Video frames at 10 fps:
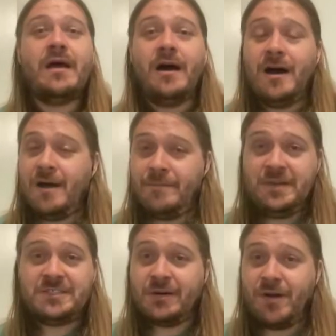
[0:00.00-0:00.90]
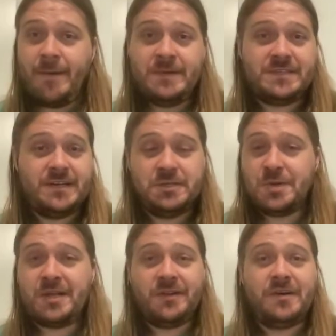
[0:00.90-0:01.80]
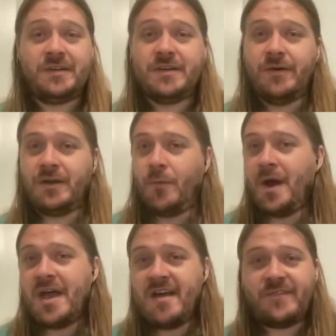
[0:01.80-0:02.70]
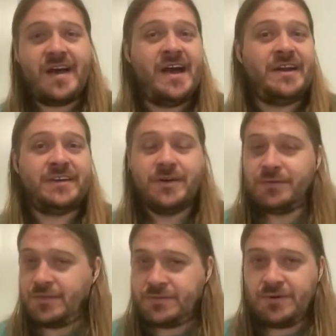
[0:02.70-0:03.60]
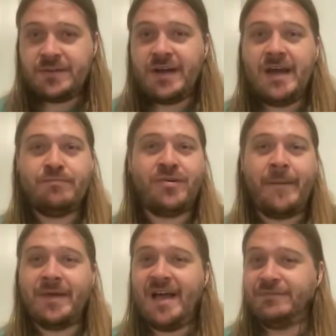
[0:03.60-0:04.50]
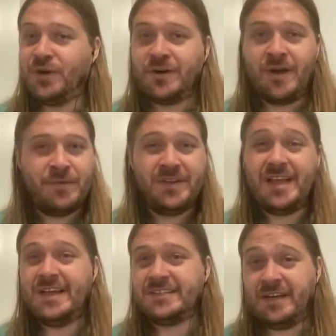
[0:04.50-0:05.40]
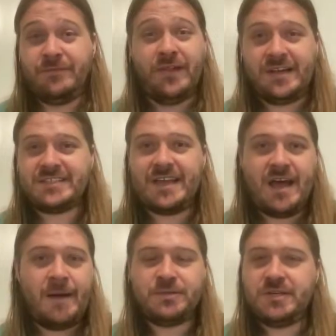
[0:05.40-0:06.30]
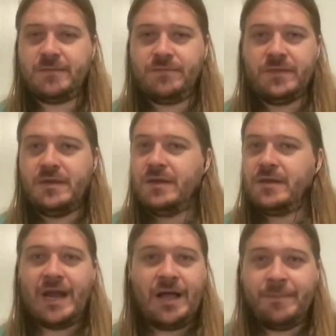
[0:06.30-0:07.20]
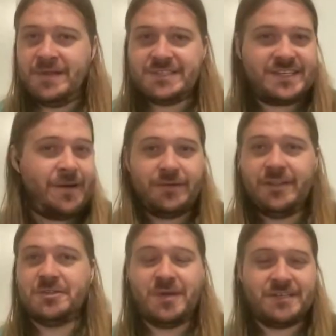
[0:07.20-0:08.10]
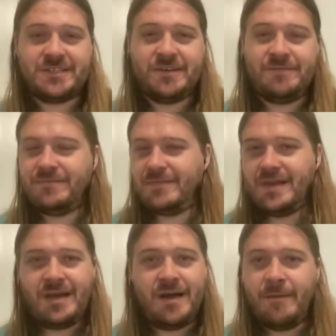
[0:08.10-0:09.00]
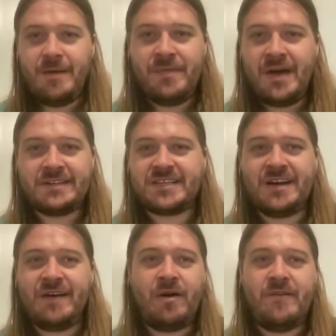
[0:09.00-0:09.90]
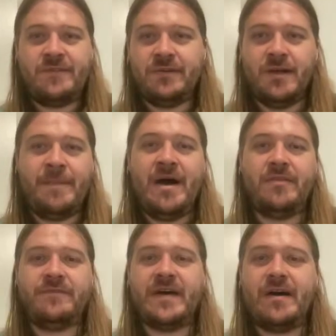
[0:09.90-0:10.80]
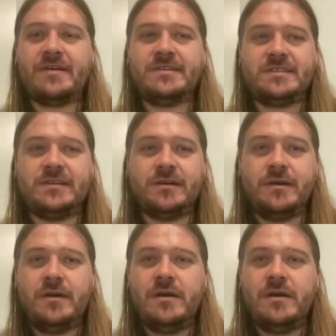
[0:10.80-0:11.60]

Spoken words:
Bijan Robinson and Drake London going away. If I had to go with the third guy, I'd probably have Darnell Mooney as like a flex option. Kyle Pitts, can't really trust him. And that's kind of how I feel about the Falcons here